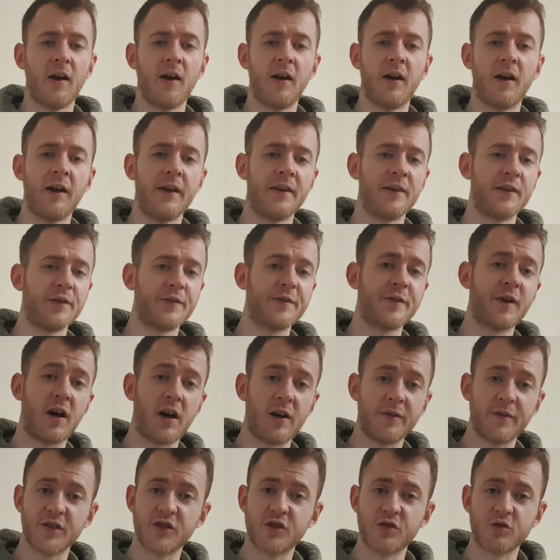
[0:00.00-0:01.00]
in the
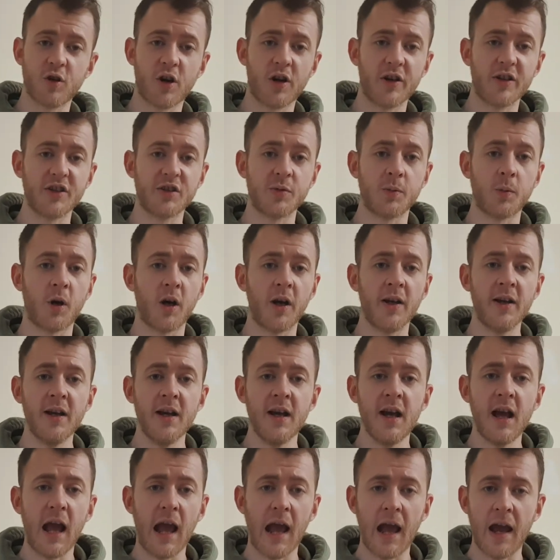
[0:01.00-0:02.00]
Fathers' Rights one,
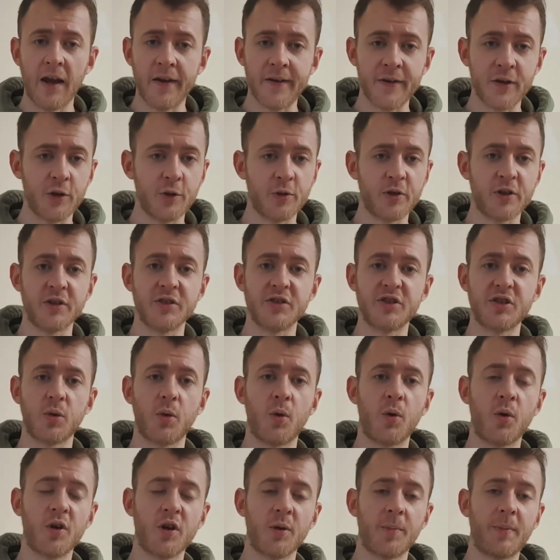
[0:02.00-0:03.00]
and you can
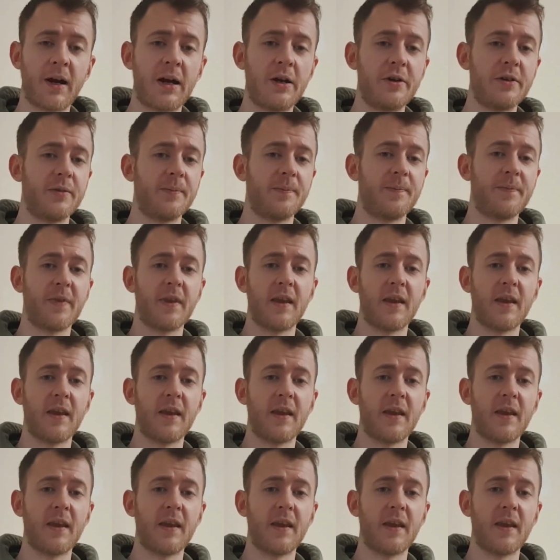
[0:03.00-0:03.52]
talk about